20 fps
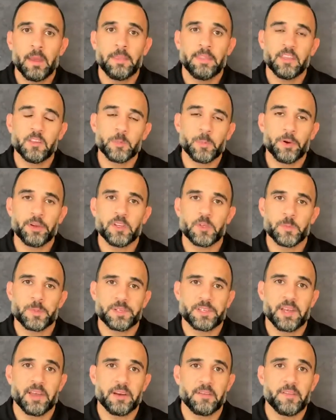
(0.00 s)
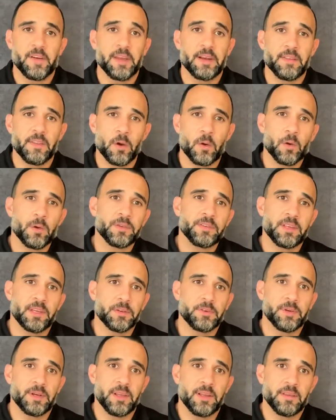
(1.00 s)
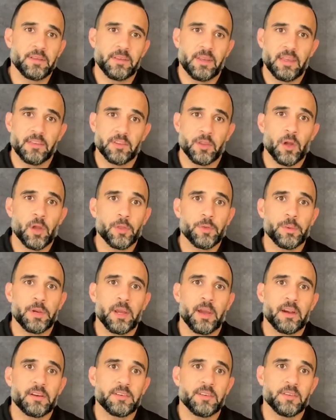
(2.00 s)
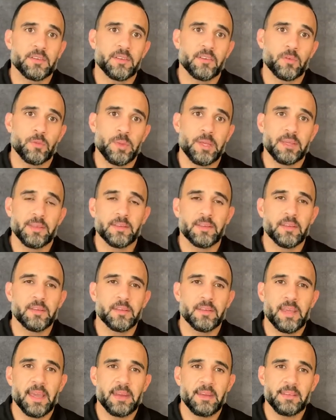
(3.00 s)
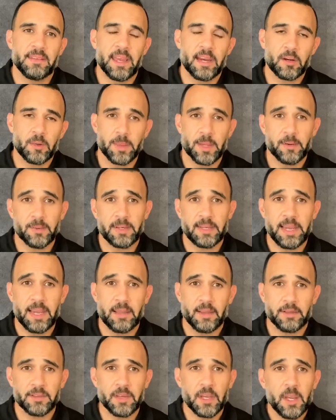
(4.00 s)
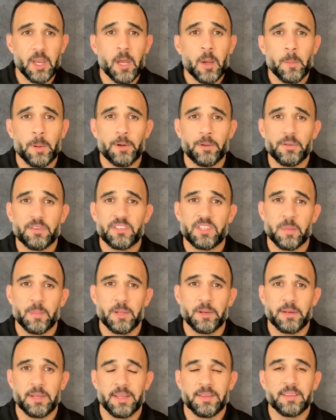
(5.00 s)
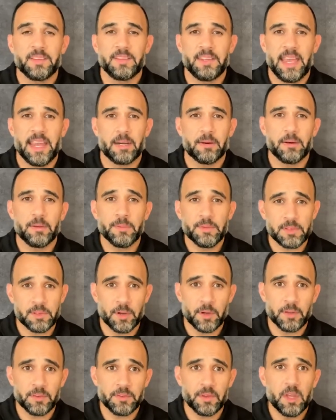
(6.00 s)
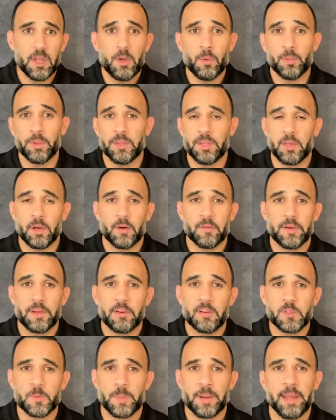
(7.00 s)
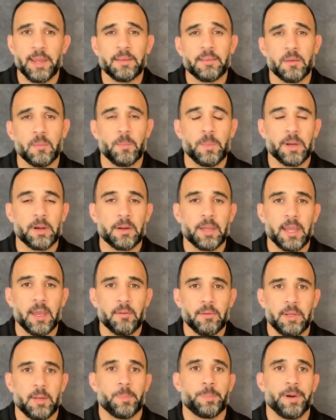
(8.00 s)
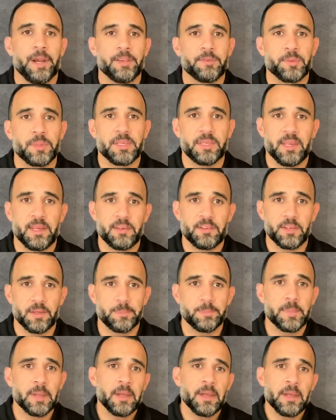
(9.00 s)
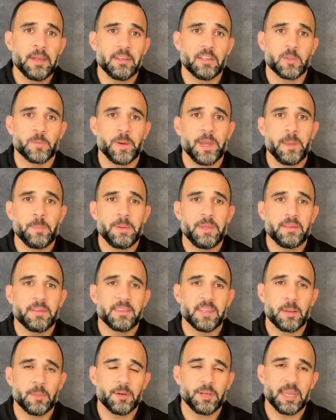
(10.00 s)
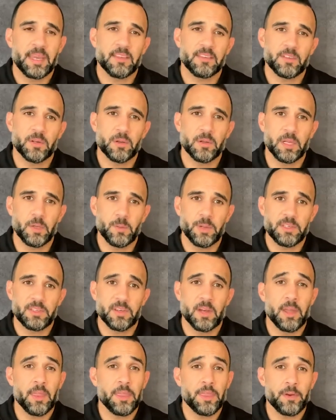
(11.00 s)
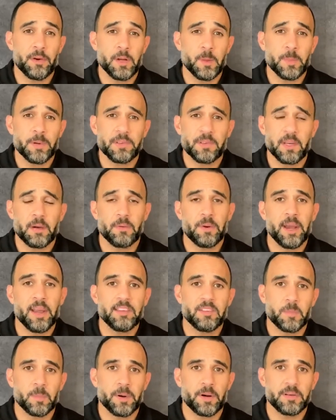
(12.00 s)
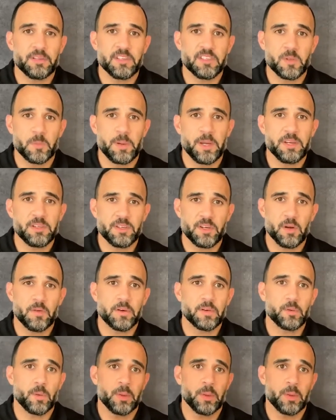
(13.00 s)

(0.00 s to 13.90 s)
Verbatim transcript: This point is personified in the wholesale trends as all three auctions this week in Cincinnati, Sacramento, and Dallas produced similar yet staggering results with year-over-year -year spikes in bidder count and price retention. Despite being simulcast only, we saw a 30% rise in participation over